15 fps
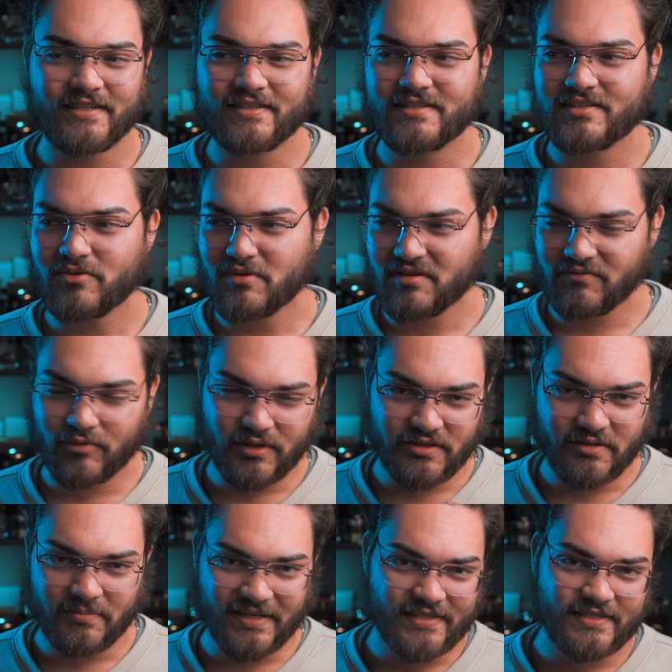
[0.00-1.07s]
is sort of one of
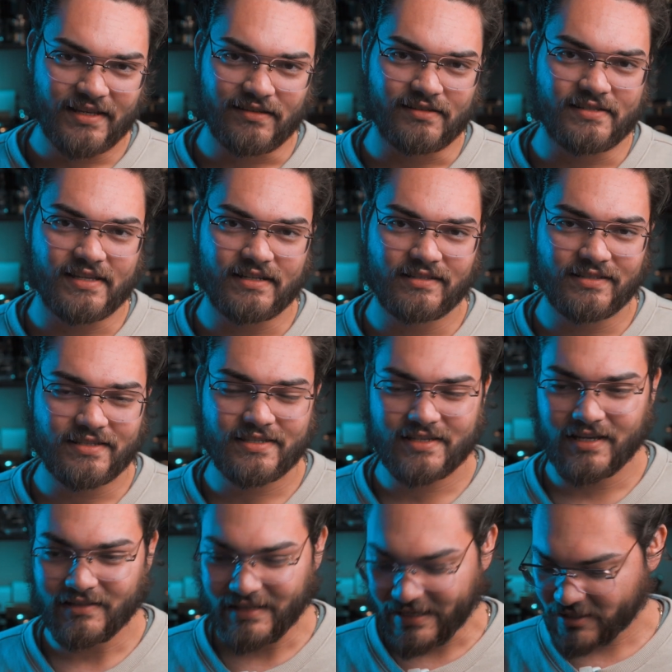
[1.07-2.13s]
their best sellers out of this
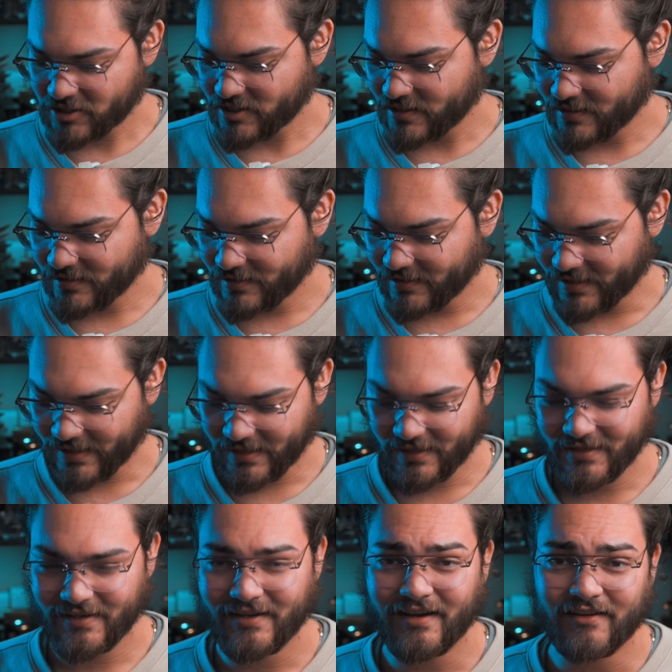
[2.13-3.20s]
collection,
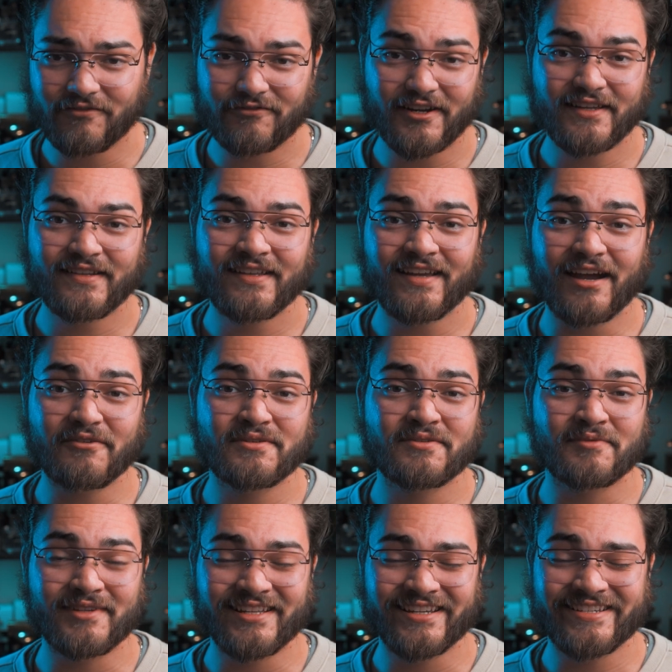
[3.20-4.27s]
and frankly, I was
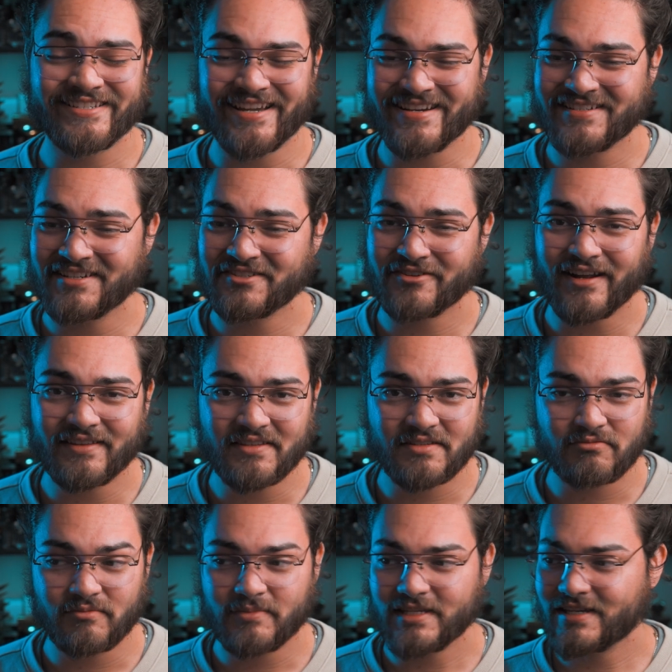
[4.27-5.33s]
really excited to try
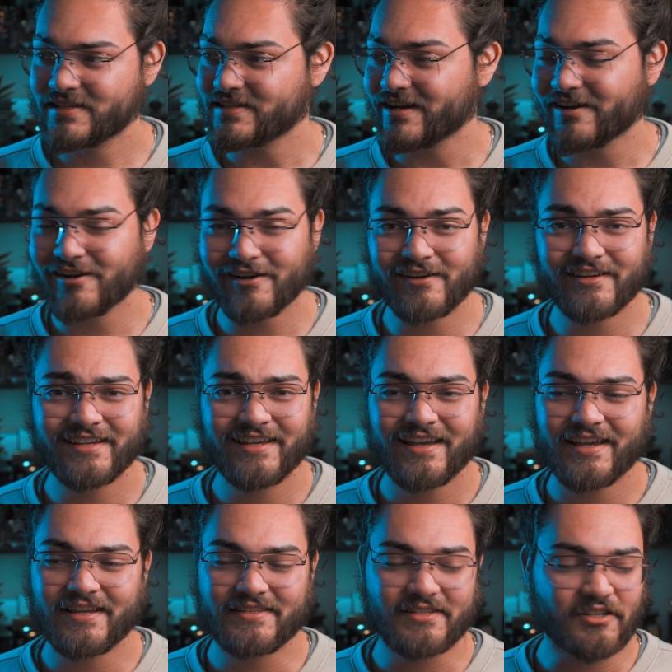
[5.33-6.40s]
this one because I heard
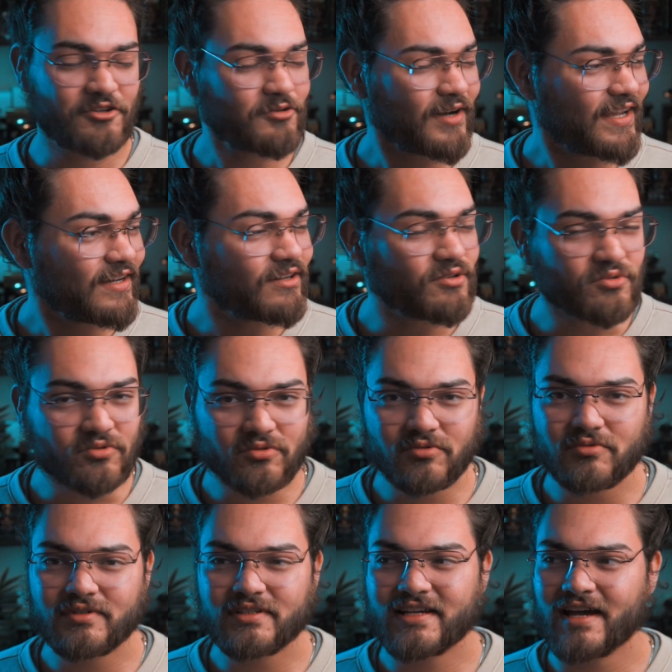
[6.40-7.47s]
it's a great
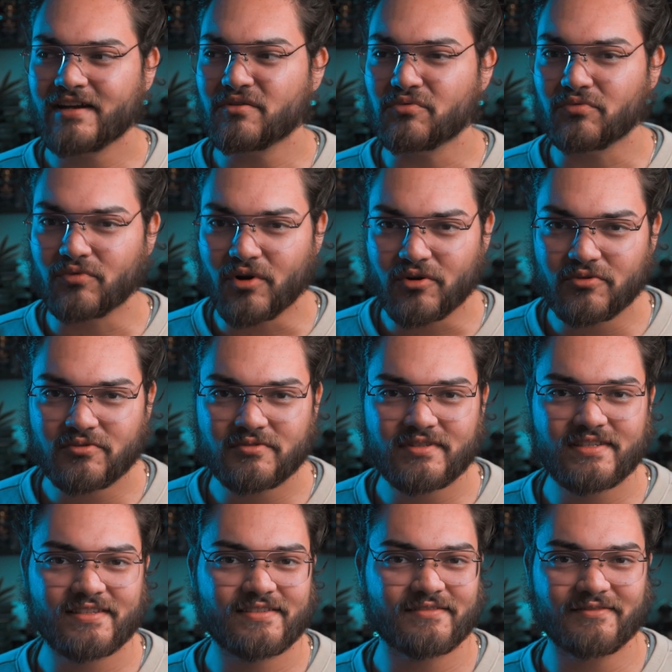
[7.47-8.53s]
oud kind of
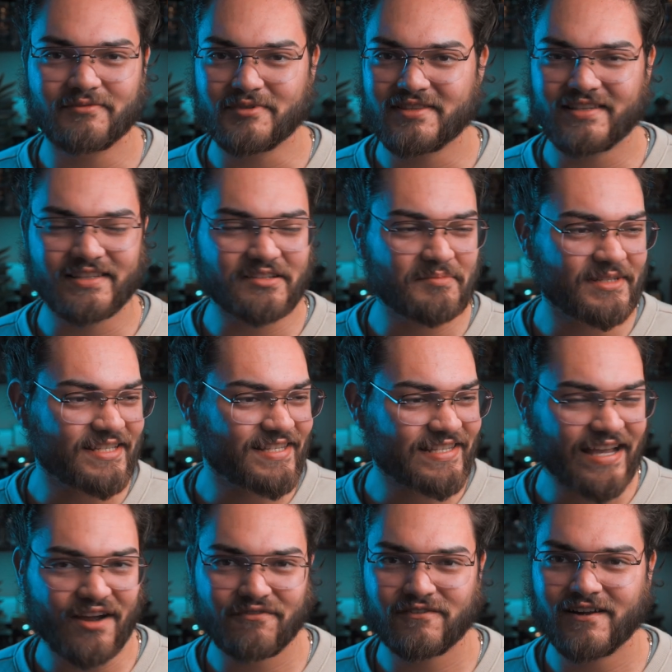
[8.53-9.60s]
rose with a little bit of
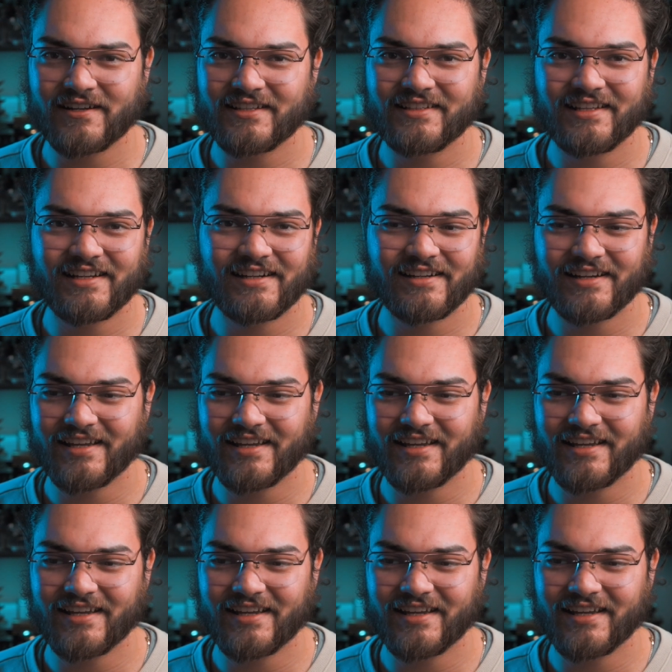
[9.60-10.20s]
saffron in there,